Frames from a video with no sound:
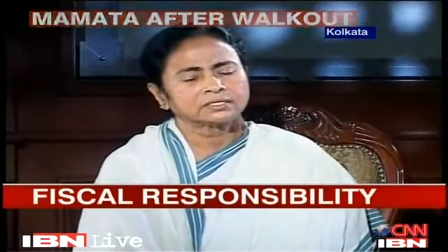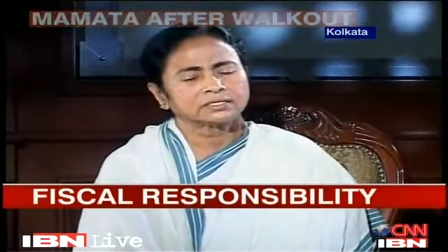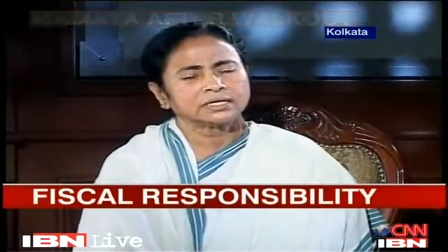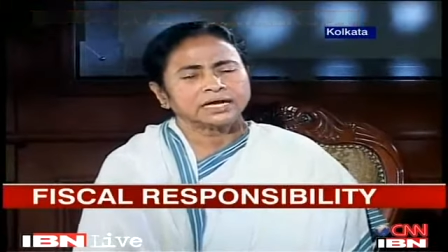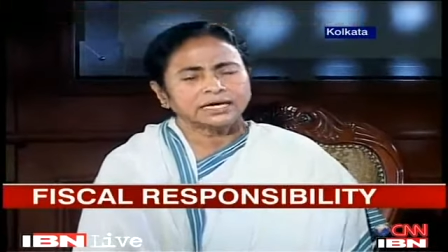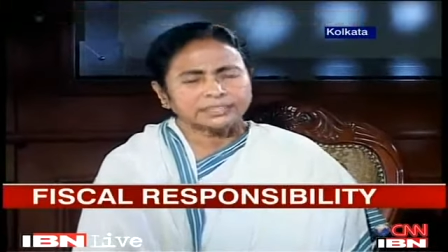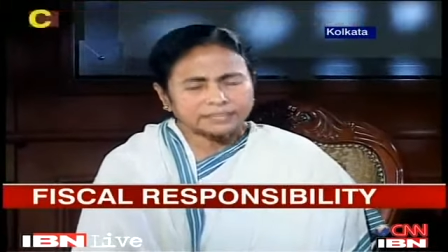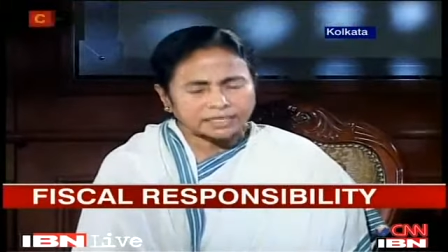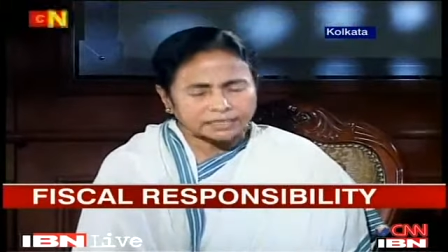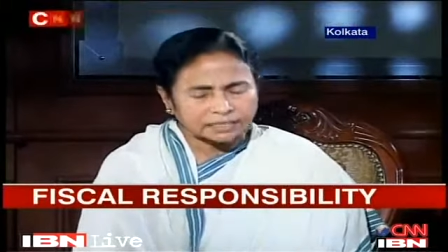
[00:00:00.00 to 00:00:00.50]

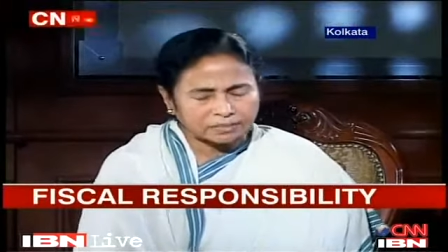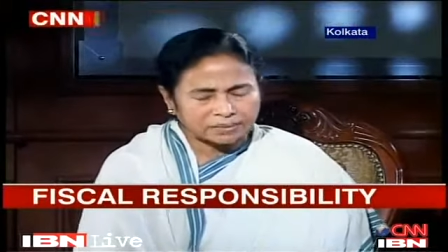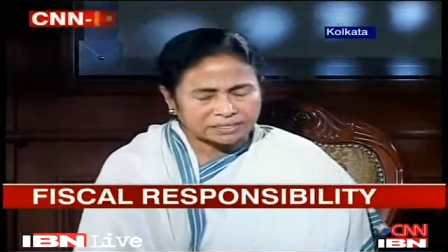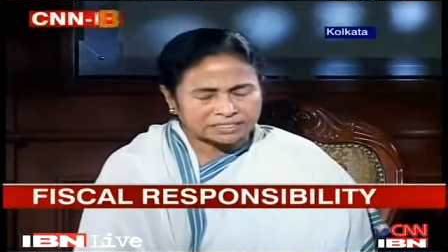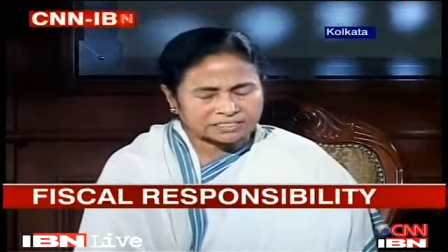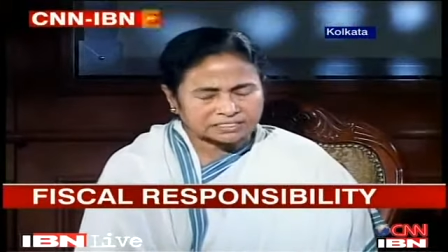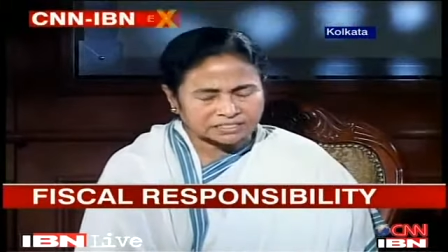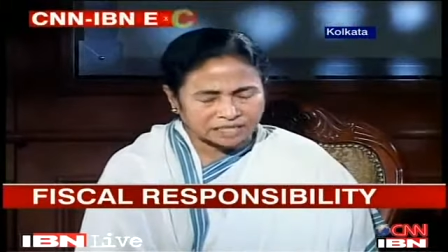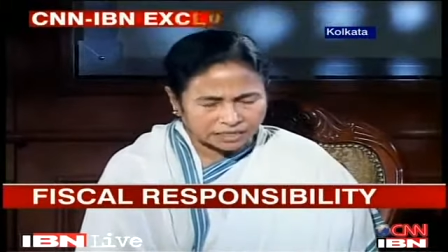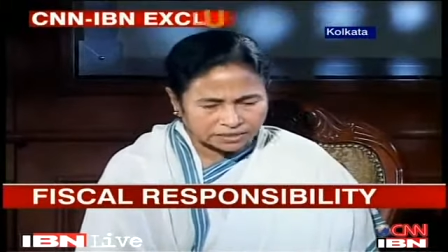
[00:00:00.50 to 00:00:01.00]
Let the
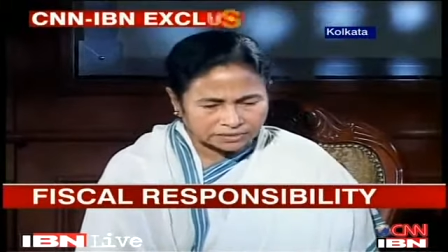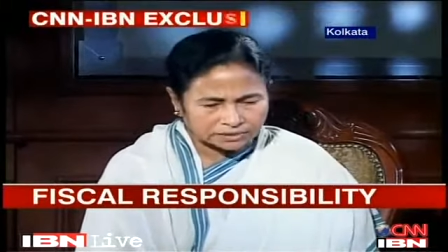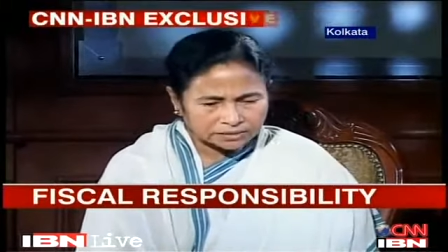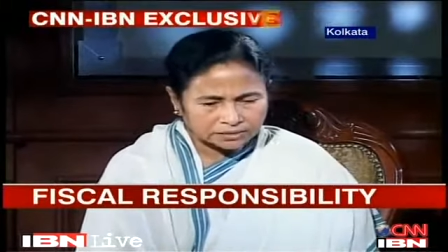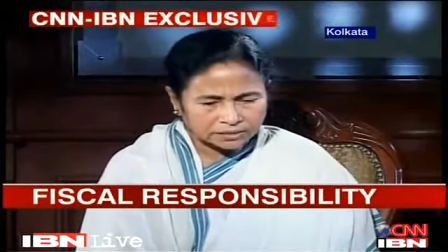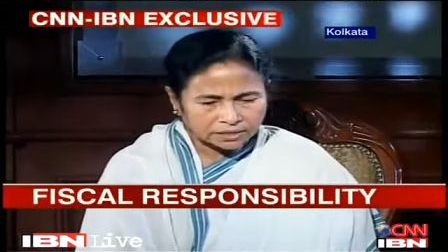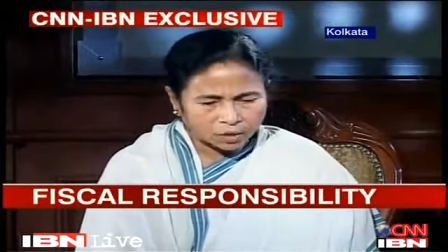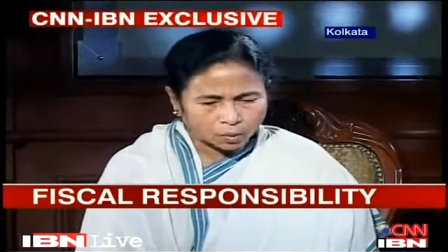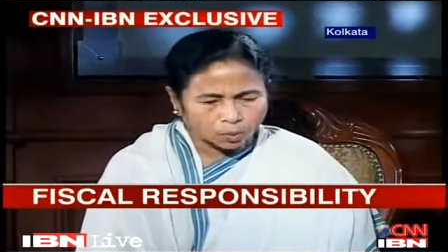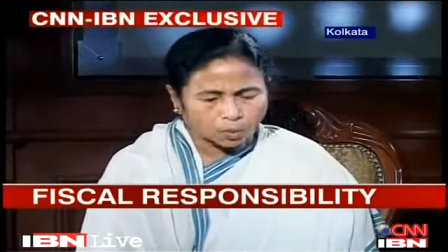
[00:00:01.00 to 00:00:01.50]
debate
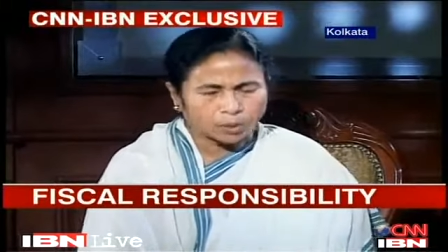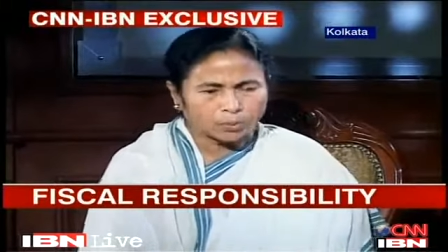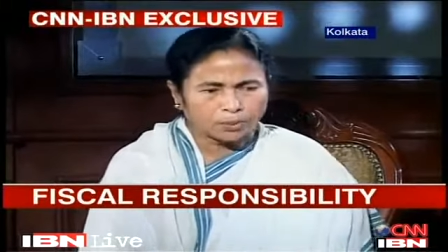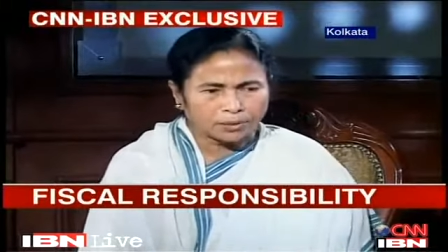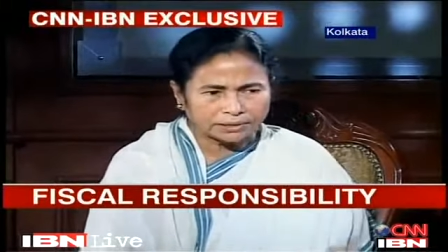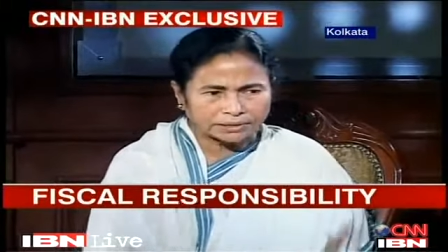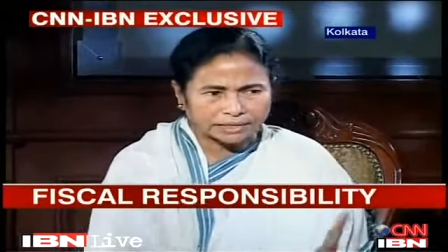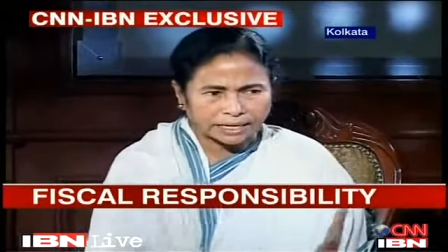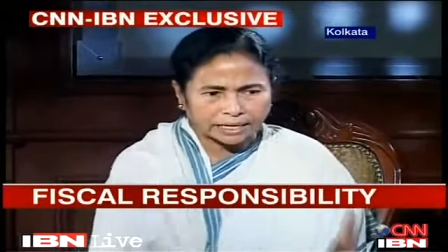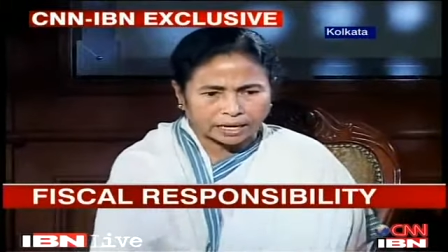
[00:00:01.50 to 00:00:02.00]
start. we
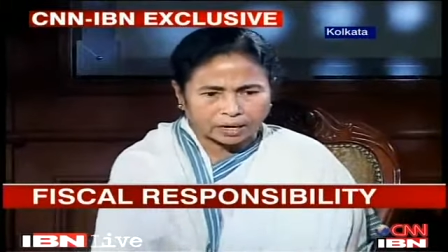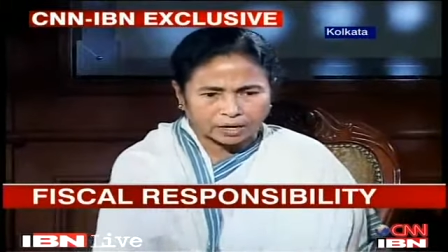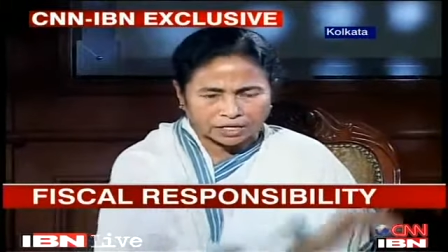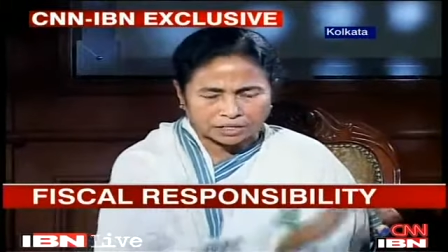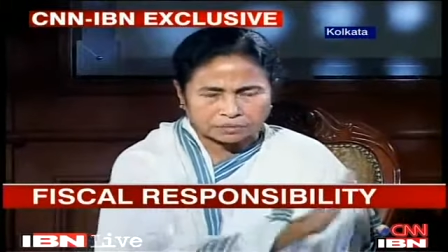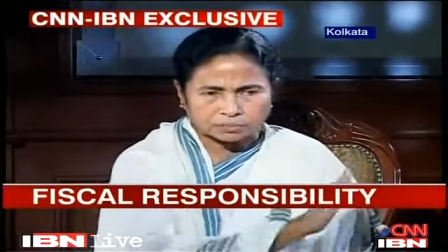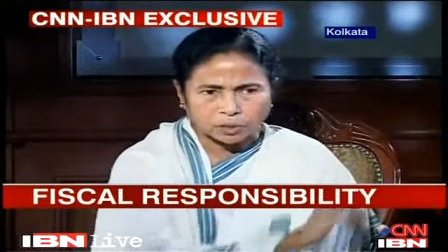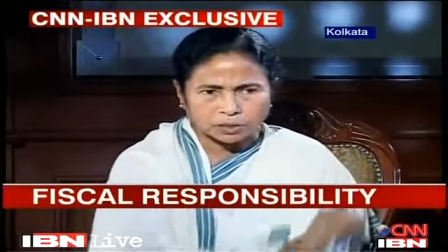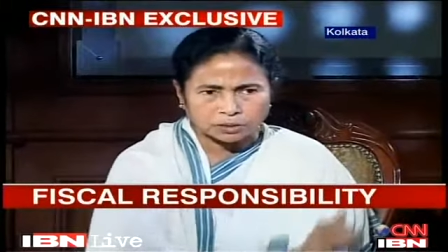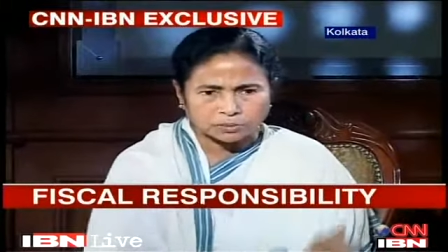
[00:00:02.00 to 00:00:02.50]
will take our
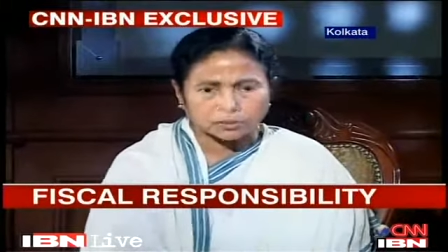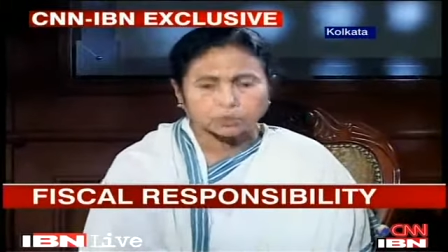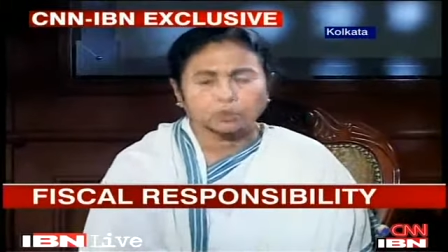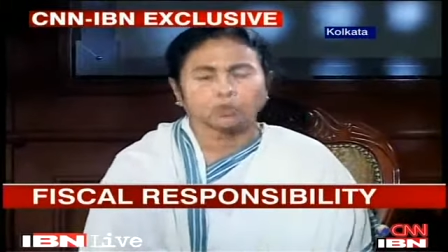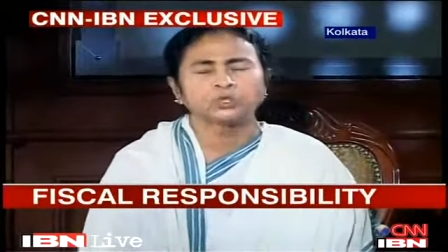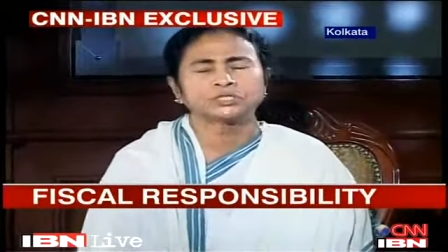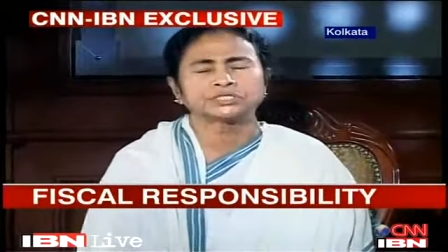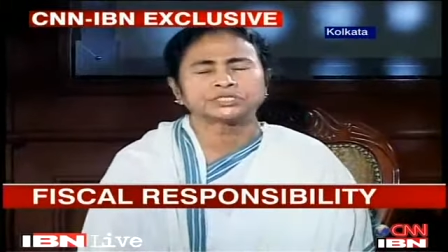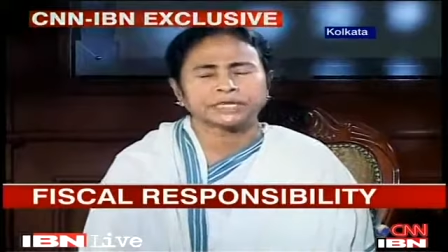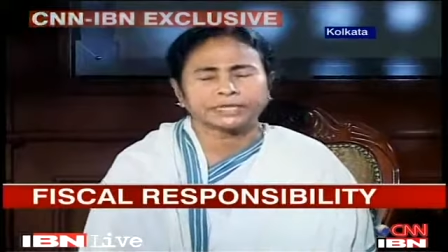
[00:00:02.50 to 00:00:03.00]
responsibility.
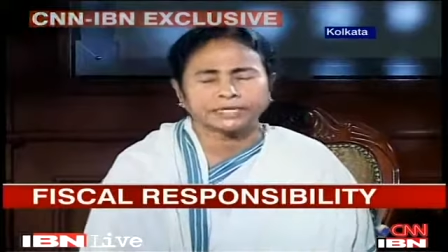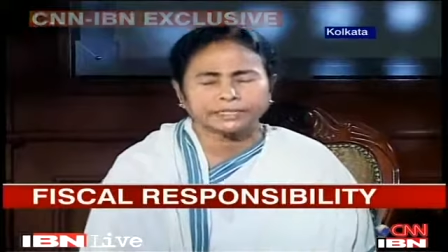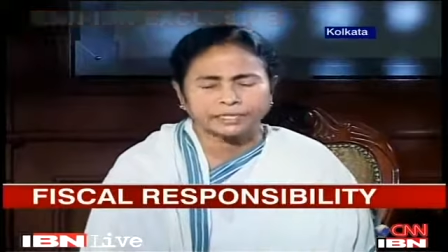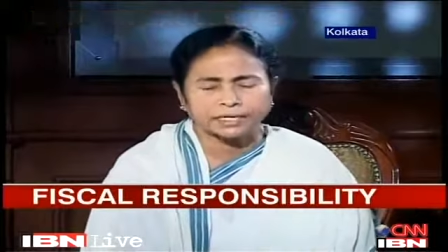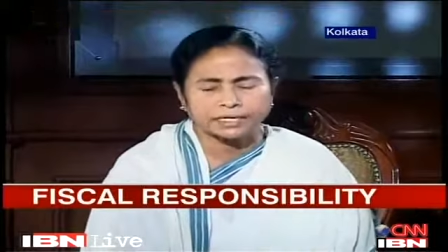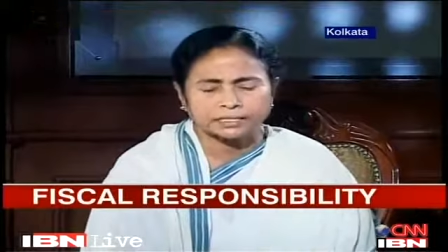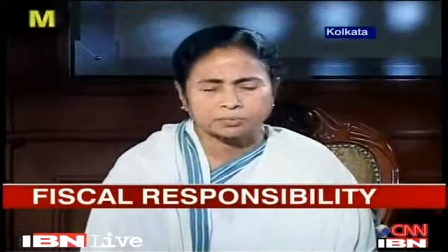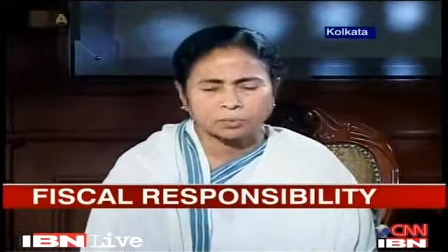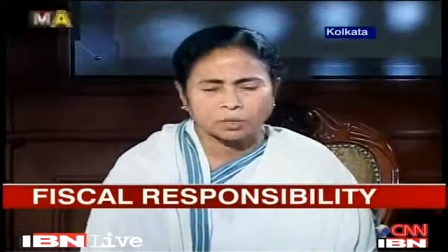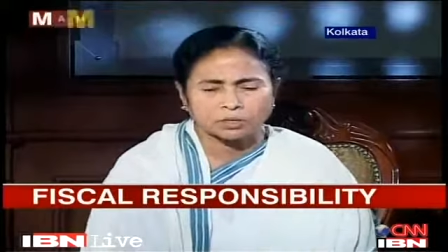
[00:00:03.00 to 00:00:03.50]
Who is taking
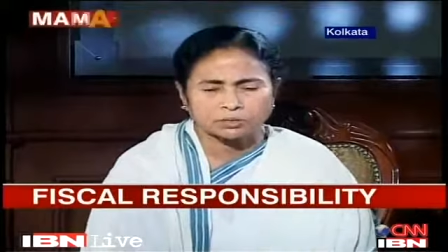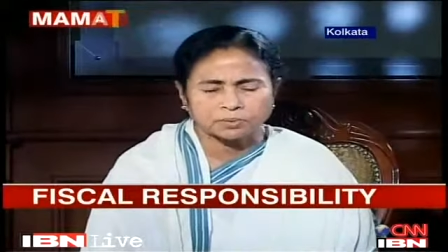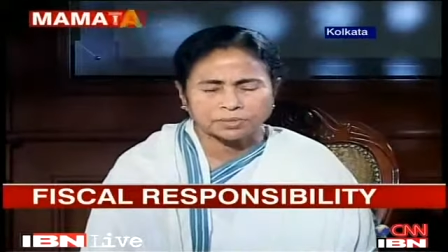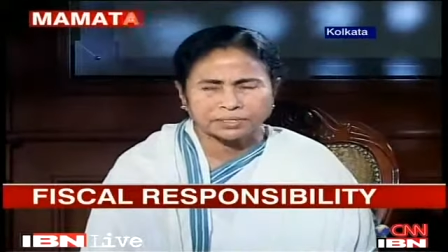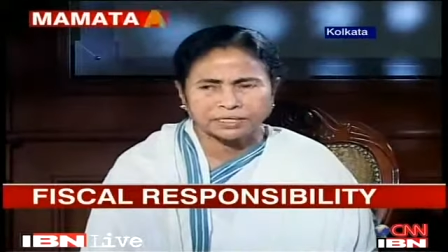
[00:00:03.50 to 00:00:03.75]
the responsibility?